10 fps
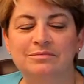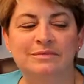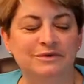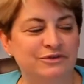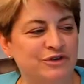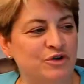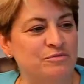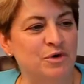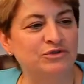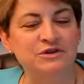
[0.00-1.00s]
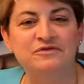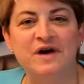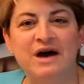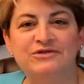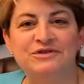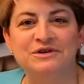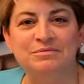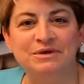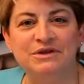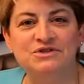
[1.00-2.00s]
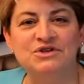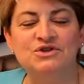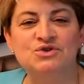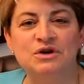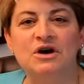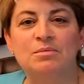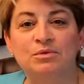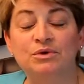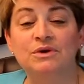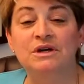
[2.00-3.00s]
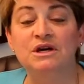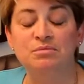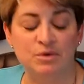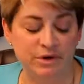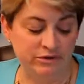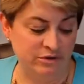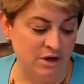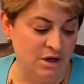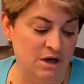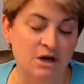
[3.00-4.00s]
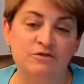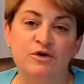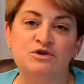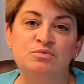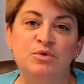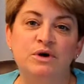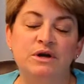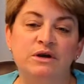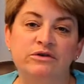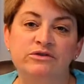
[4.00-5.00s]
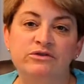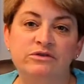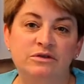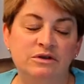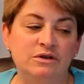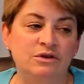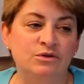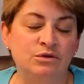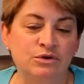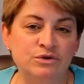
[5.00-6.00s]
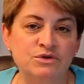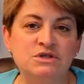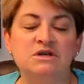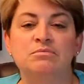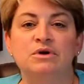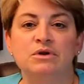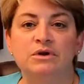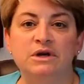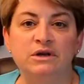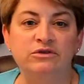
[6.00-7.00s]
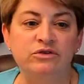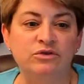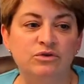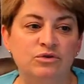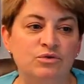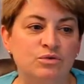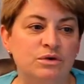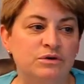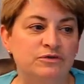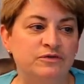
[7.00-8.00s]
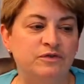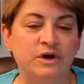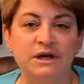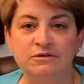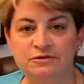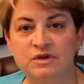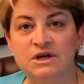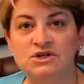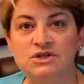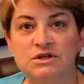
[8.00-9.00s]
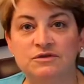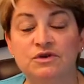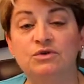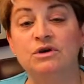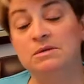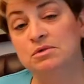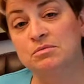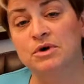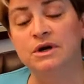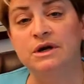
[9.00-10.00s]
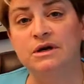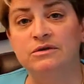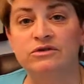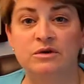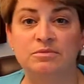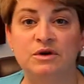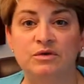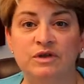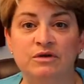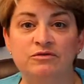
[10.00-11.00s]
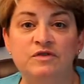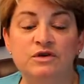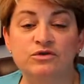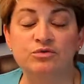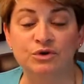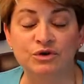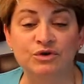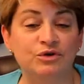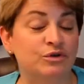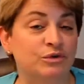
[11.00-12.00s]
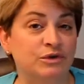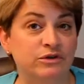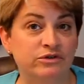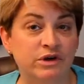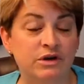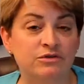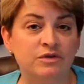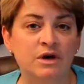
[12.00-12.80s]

multifaceted, but let's touch on a couple really key points. First point is you lose the ability to fight inflation if you keep your money in something that feels really good or really safe.